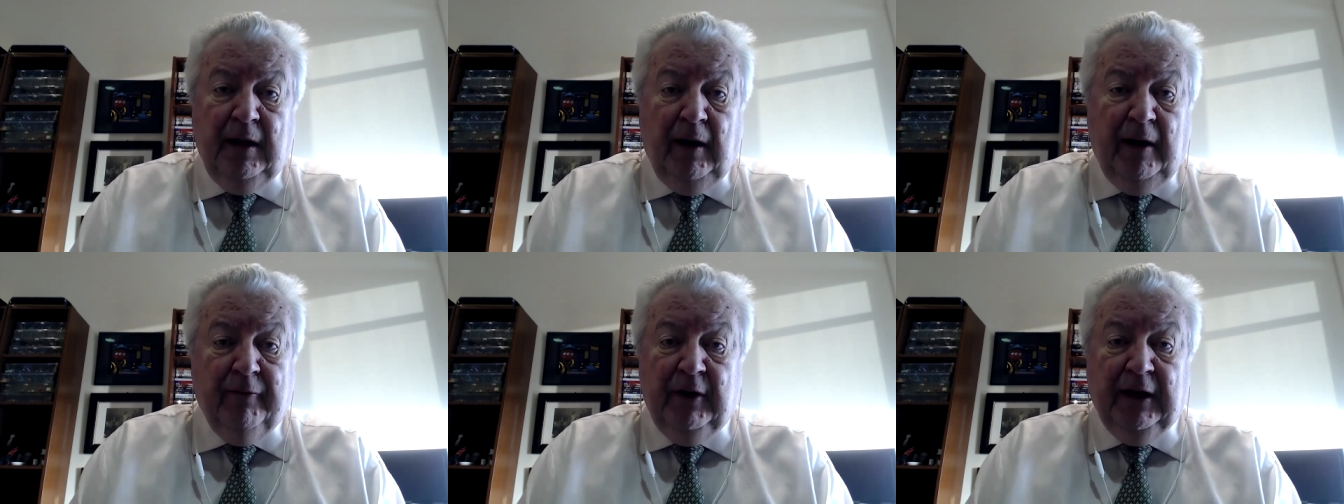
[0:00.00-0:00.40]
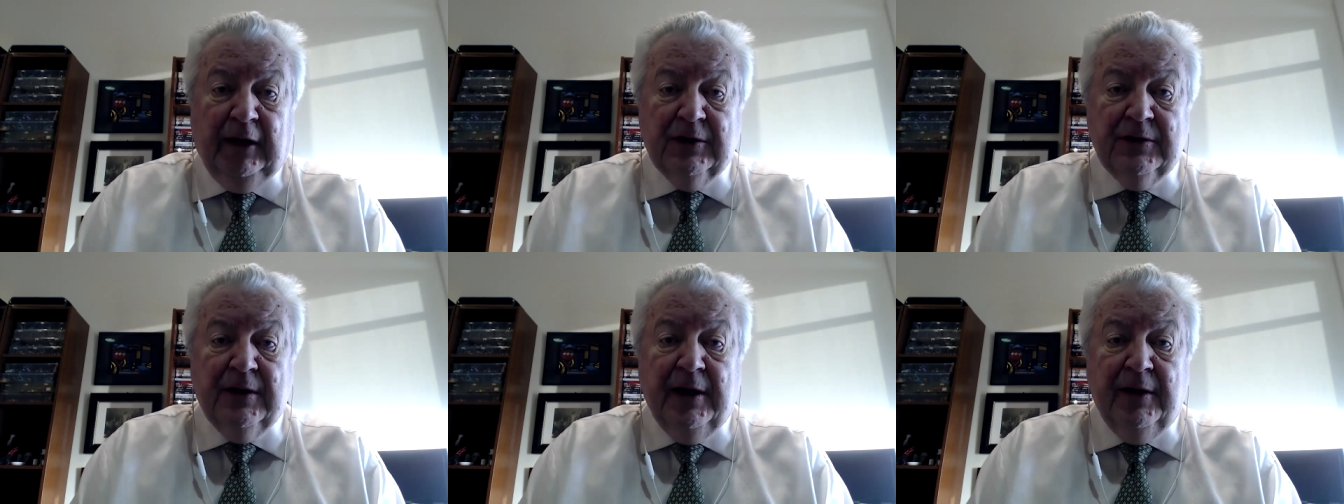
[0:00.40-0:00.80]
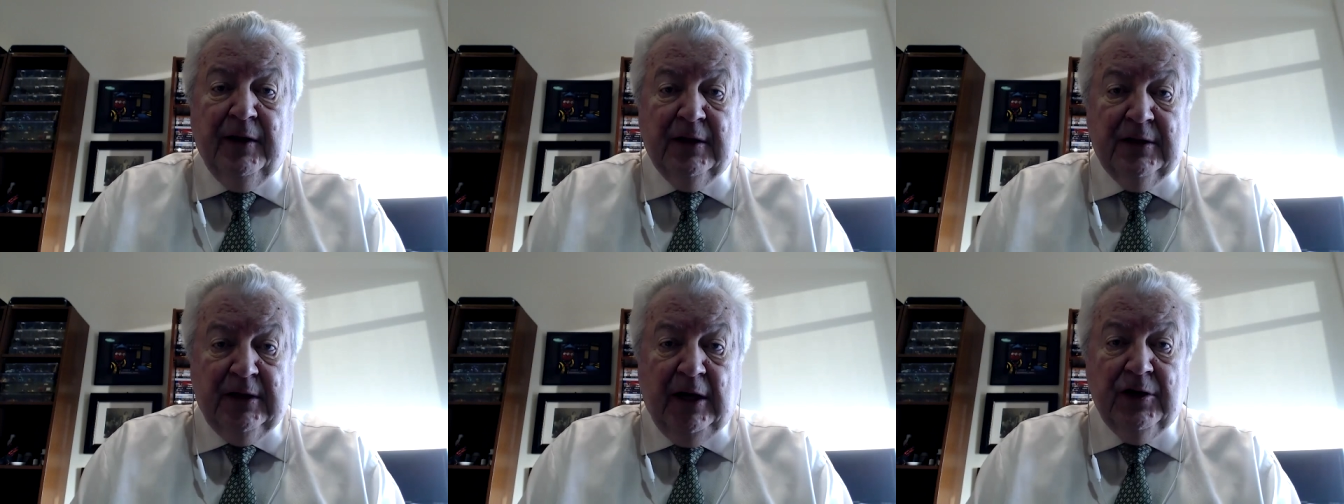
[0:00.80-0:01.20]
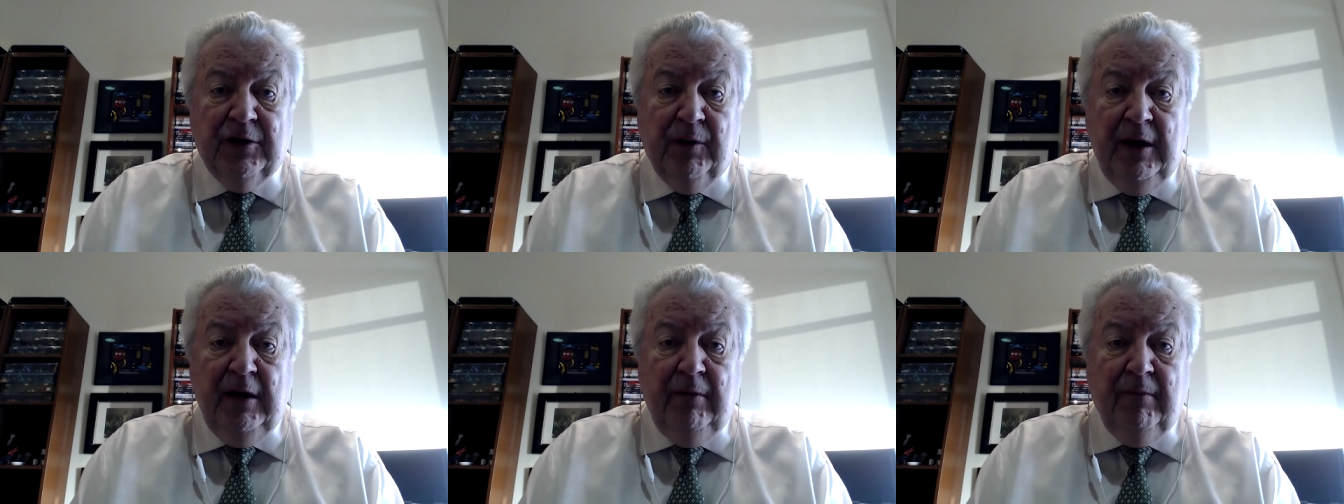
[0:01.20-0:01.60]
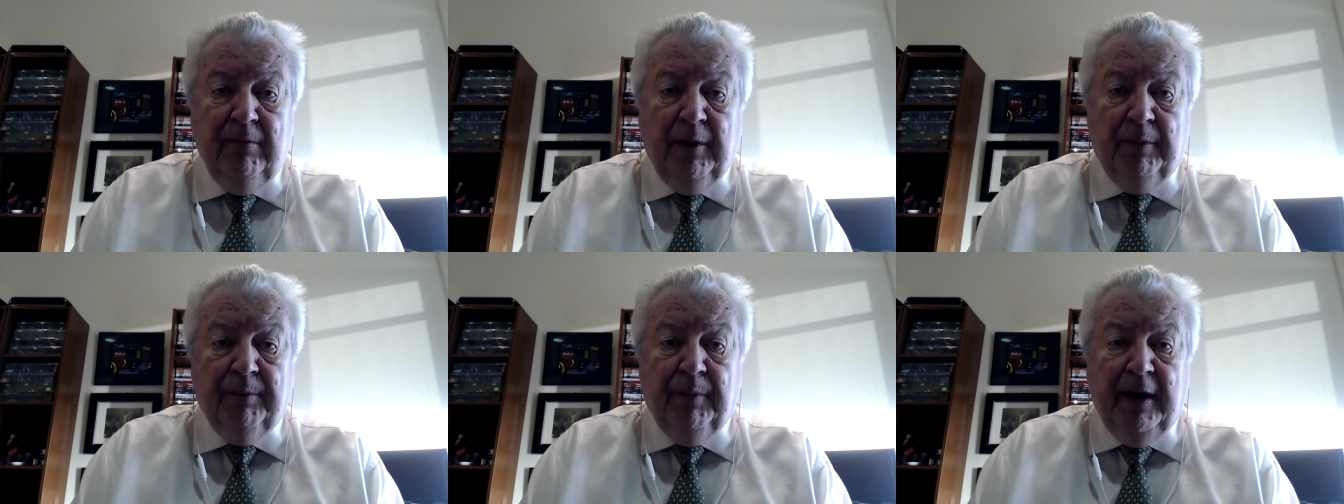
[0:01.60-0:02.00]
everything is done this century,
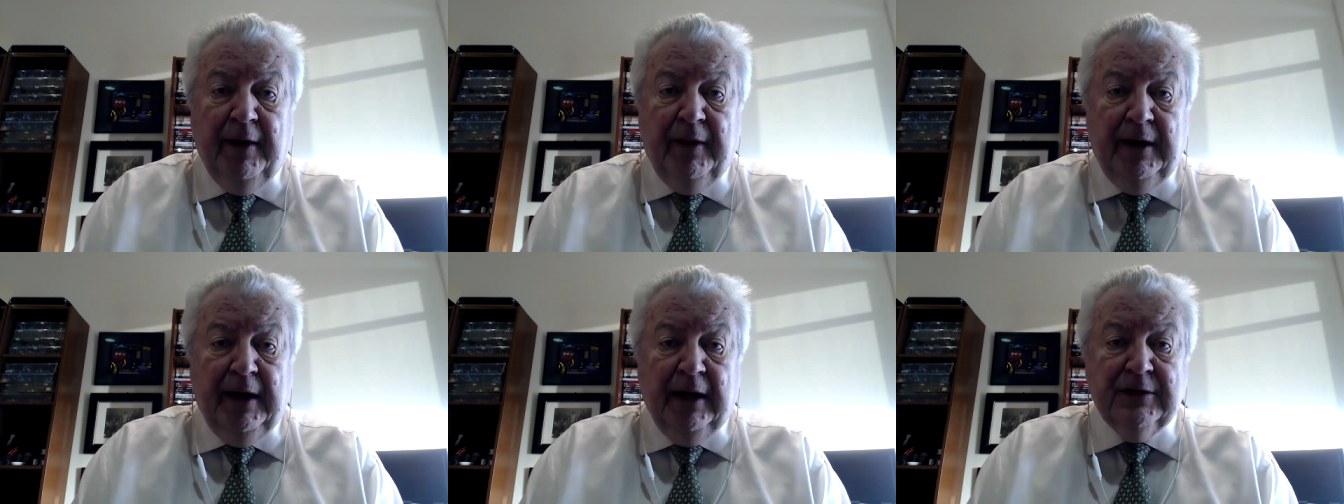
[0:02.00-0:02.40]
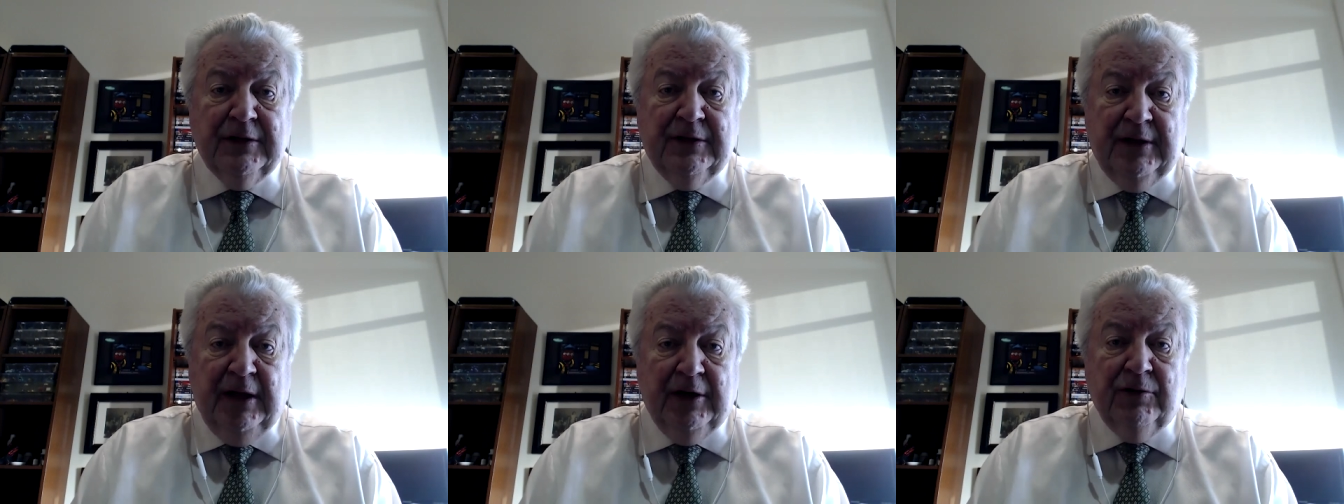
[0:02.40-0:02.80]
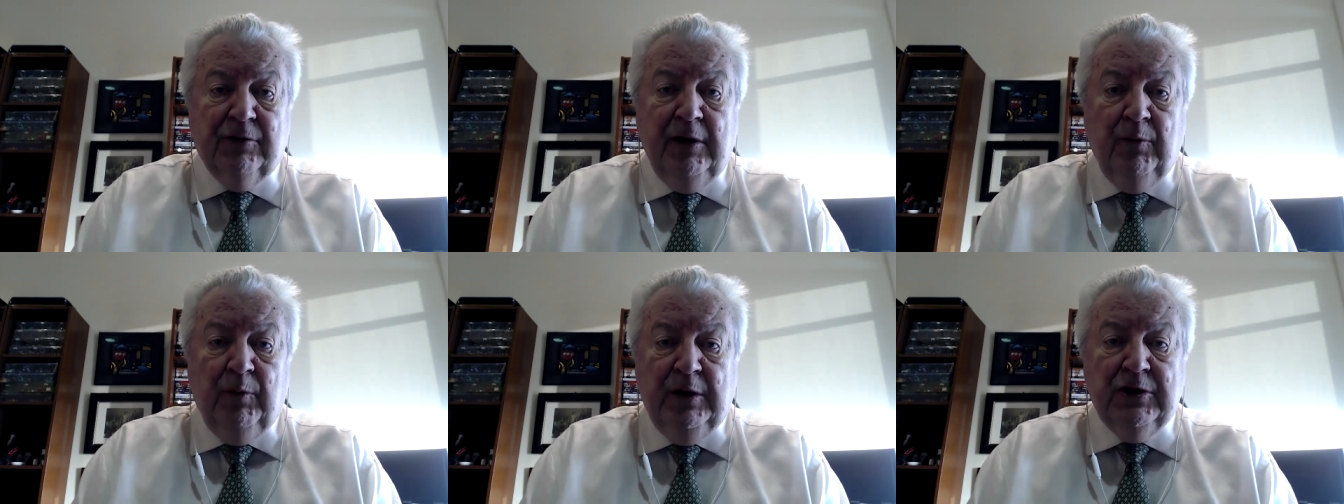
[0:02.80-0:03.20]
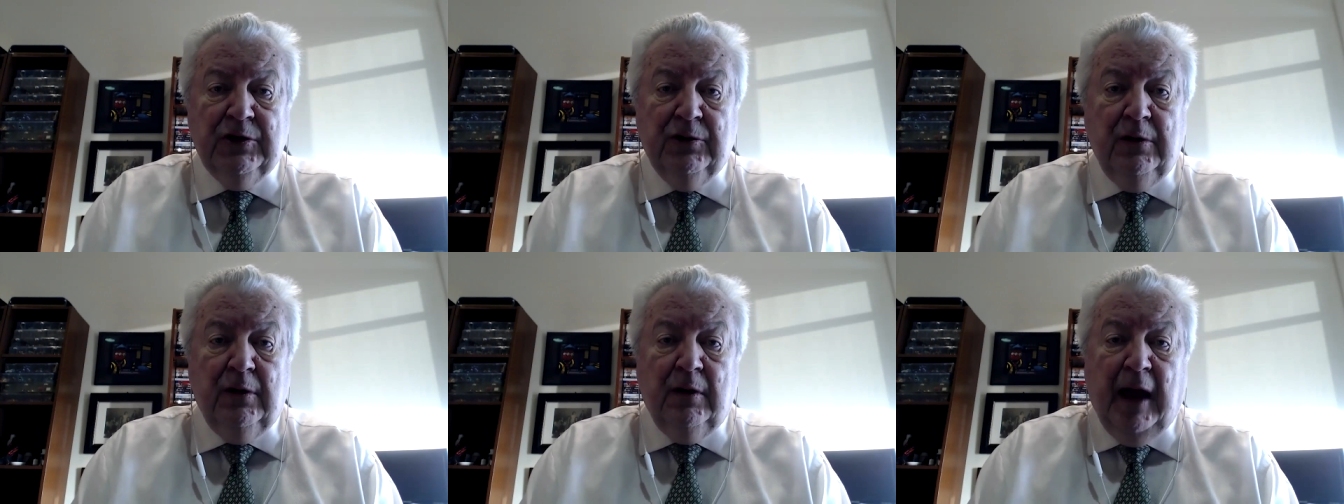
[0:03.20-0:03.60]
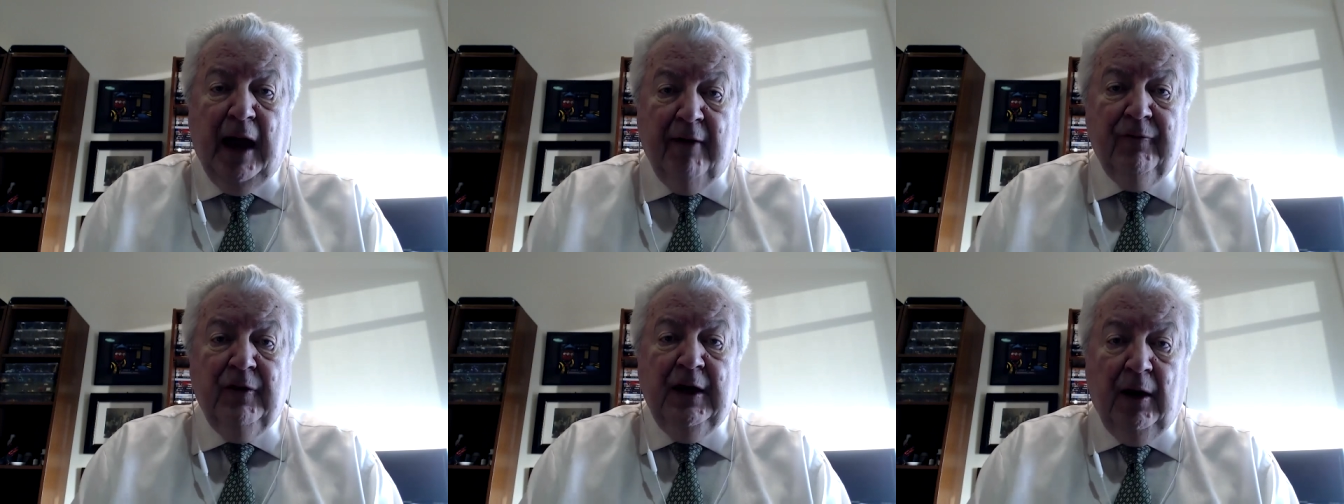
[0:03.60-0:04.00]
but by the next century, we should
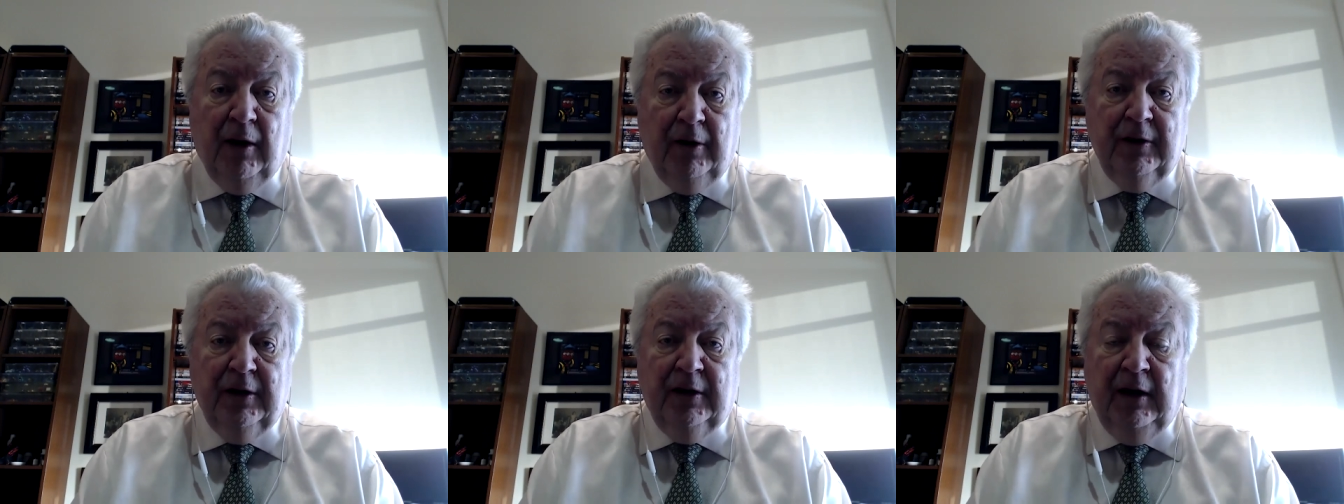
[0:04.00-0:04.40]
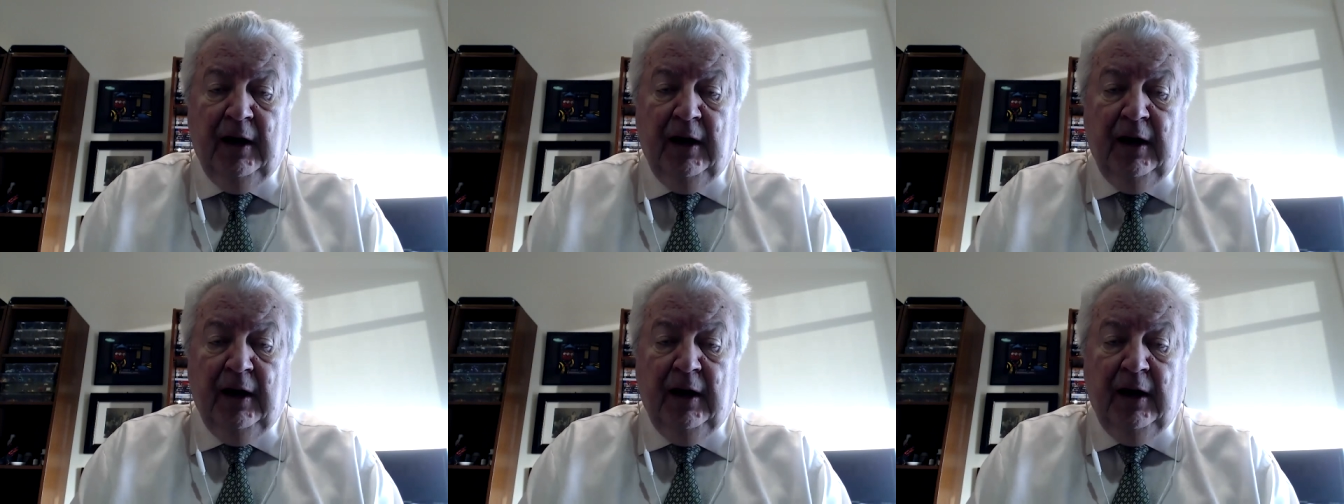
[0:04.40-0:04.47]
have the earth